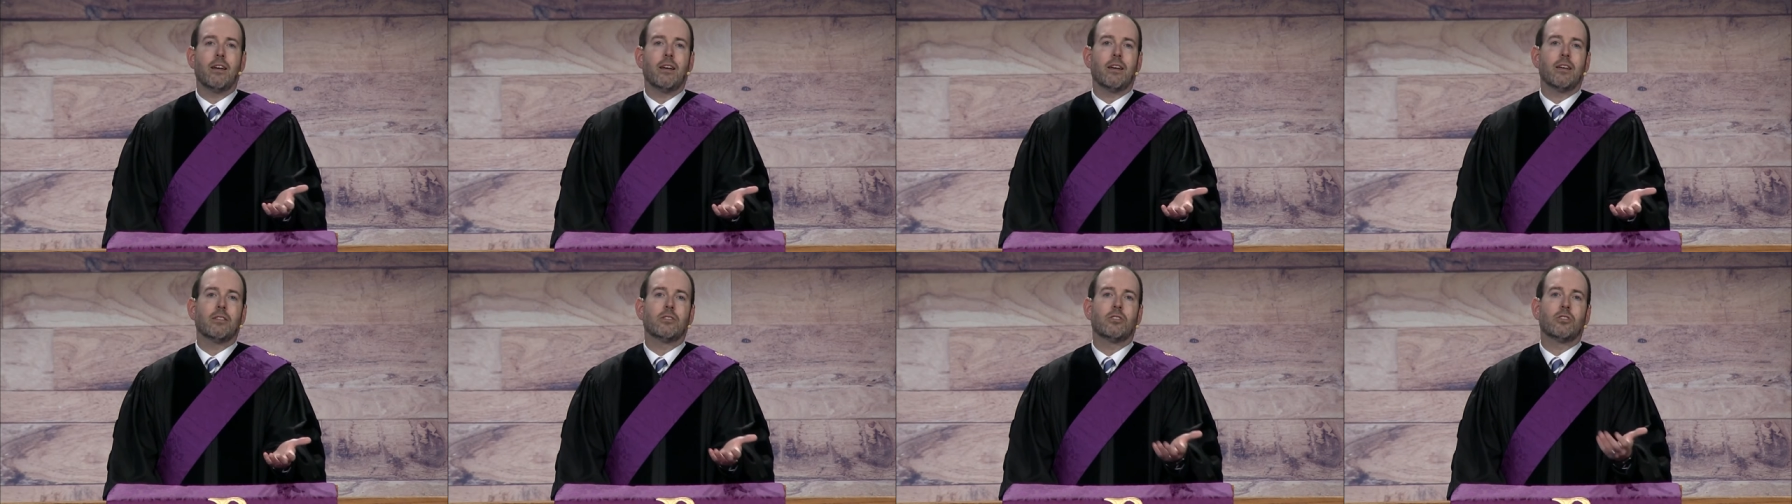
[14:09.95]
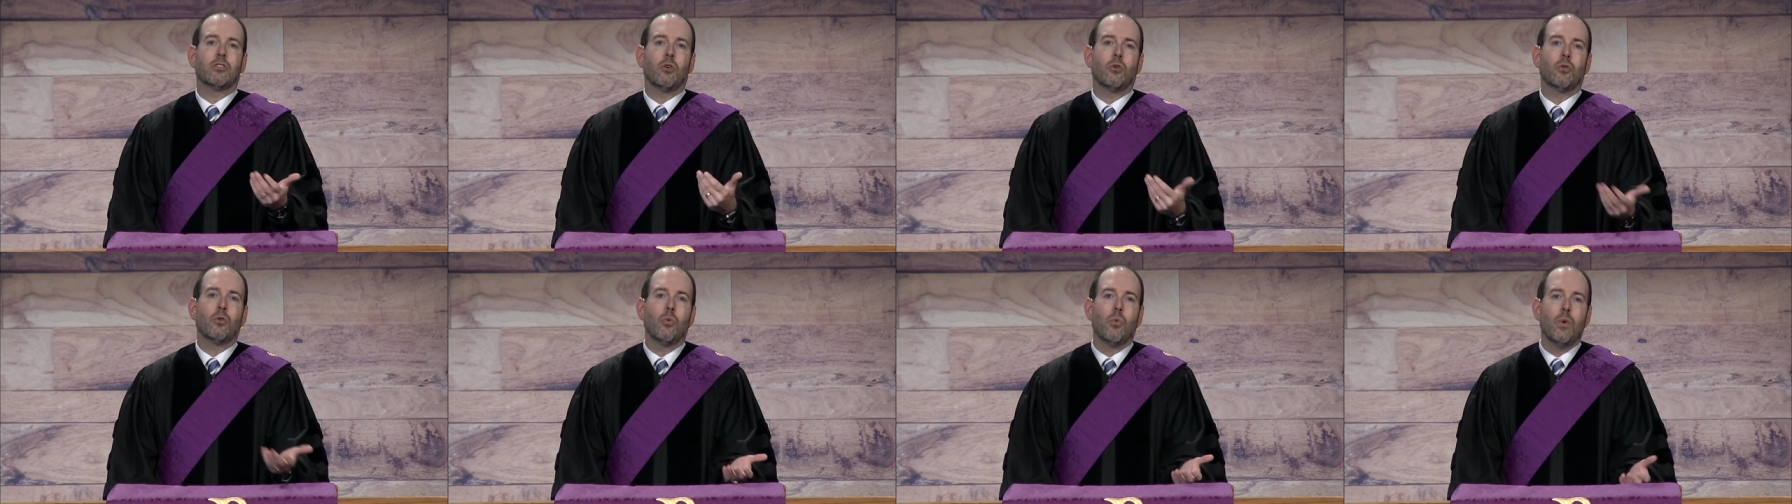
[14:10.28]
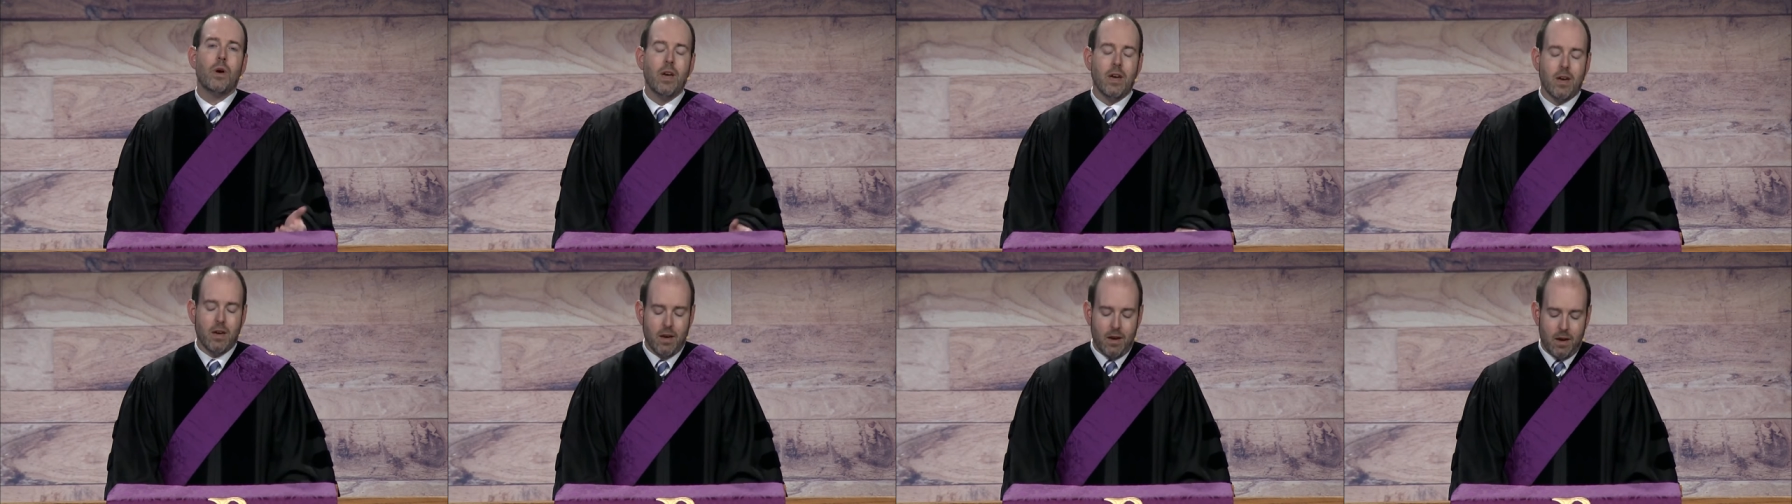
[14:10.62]
And so do
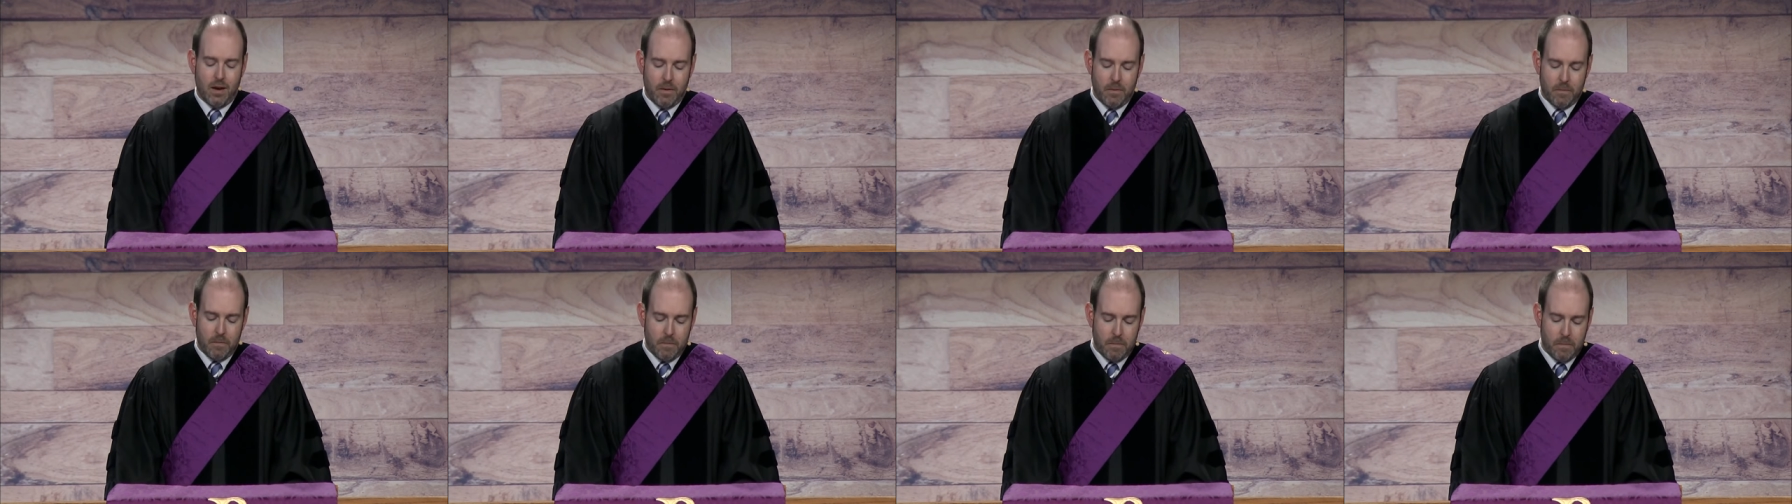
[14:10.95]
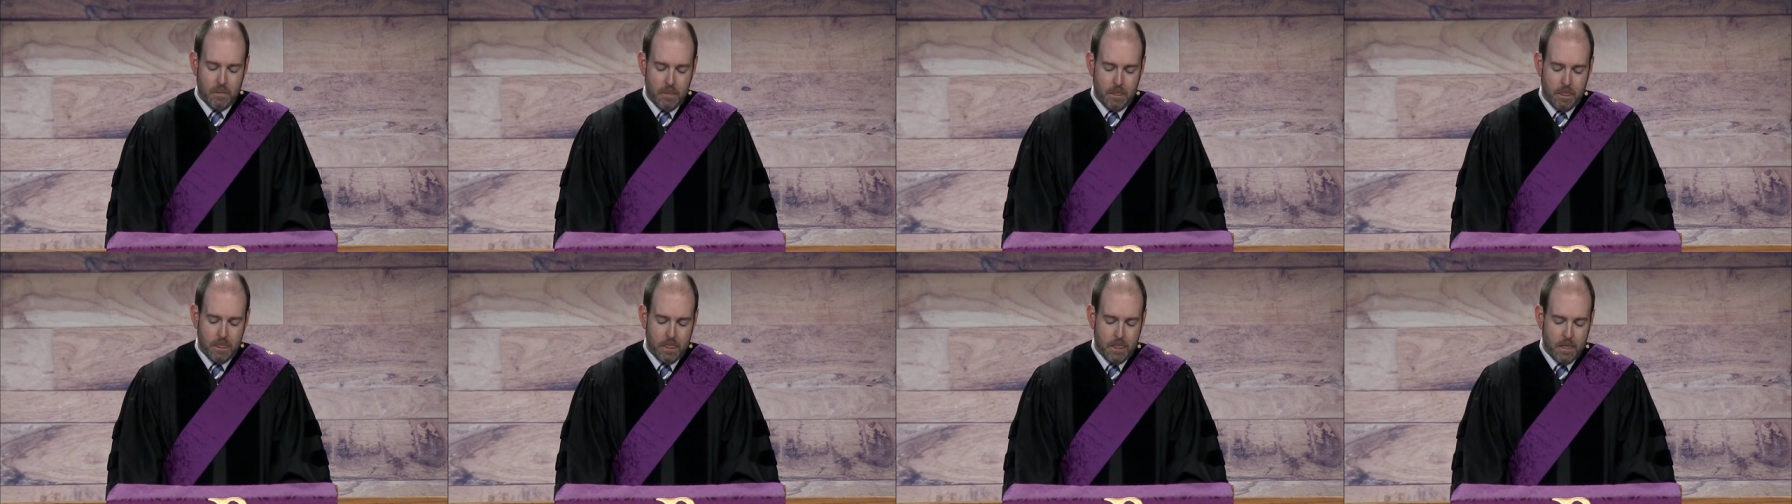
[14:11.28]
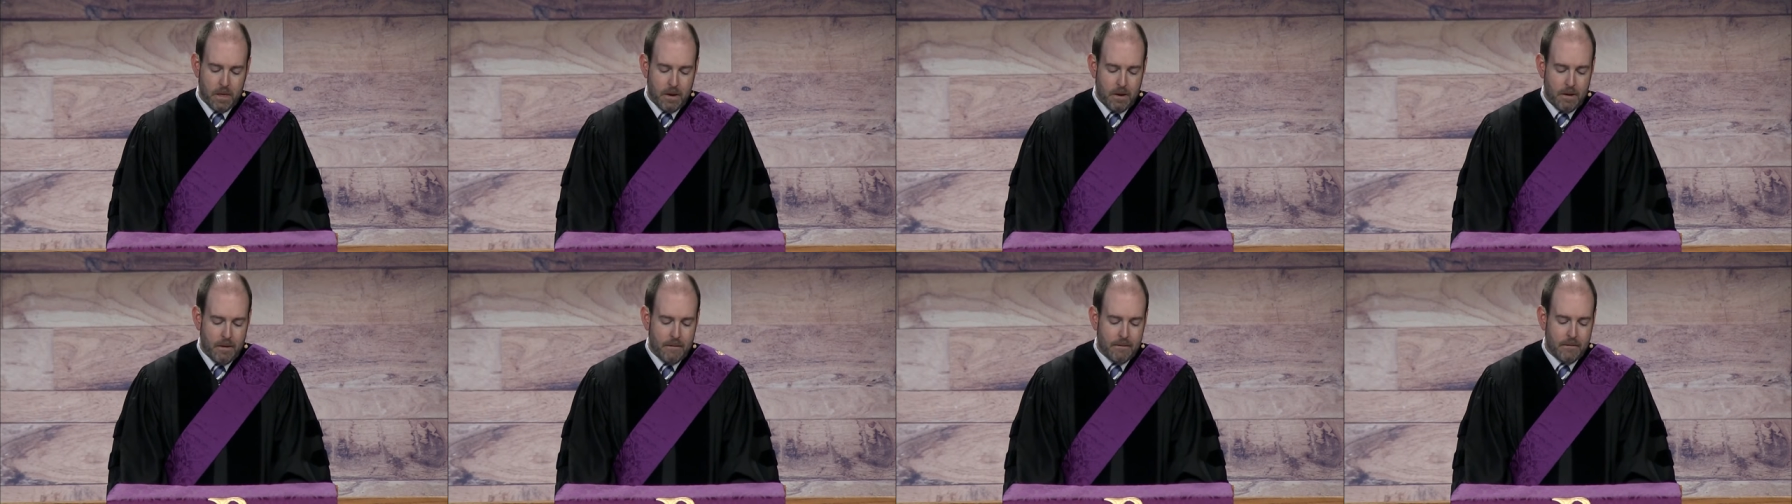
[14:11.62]
we.
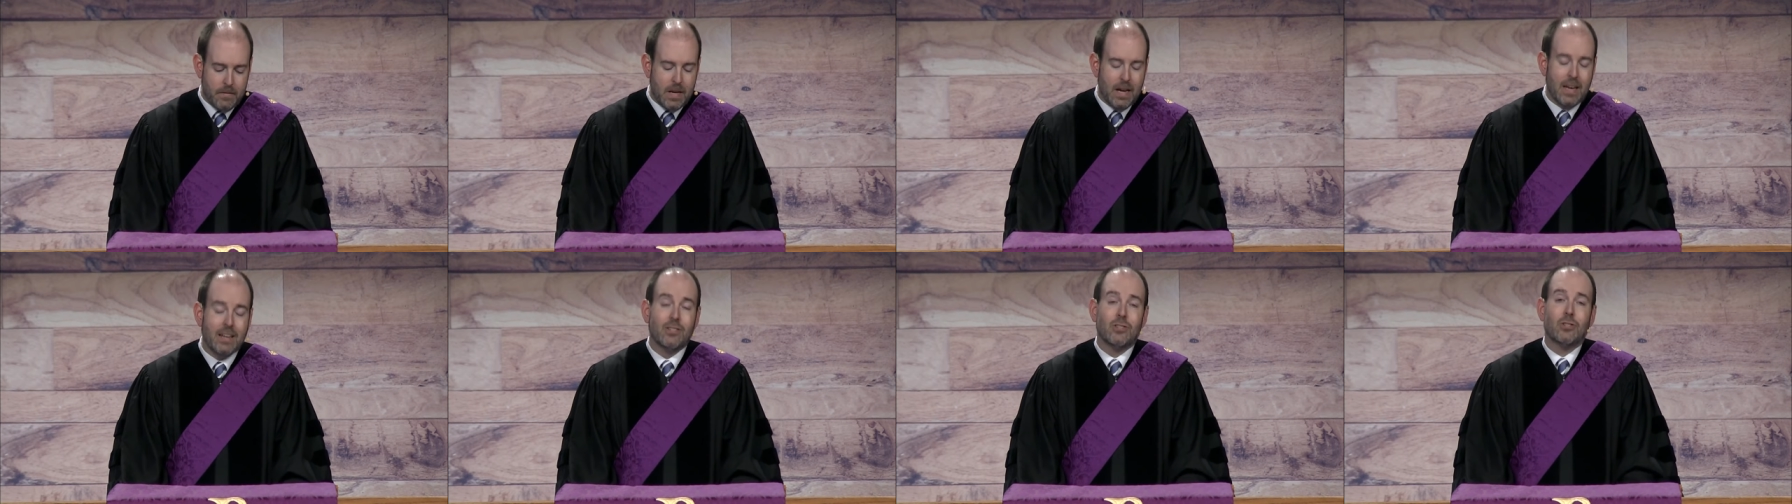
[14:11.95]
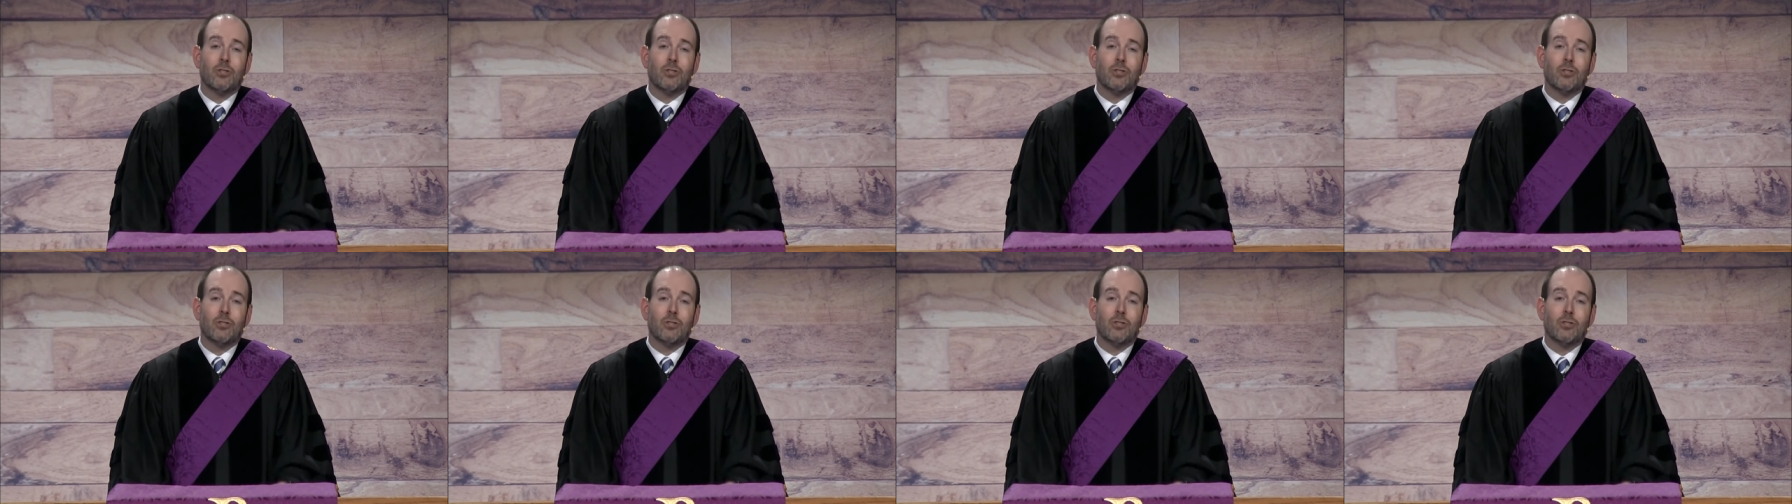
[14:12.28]
And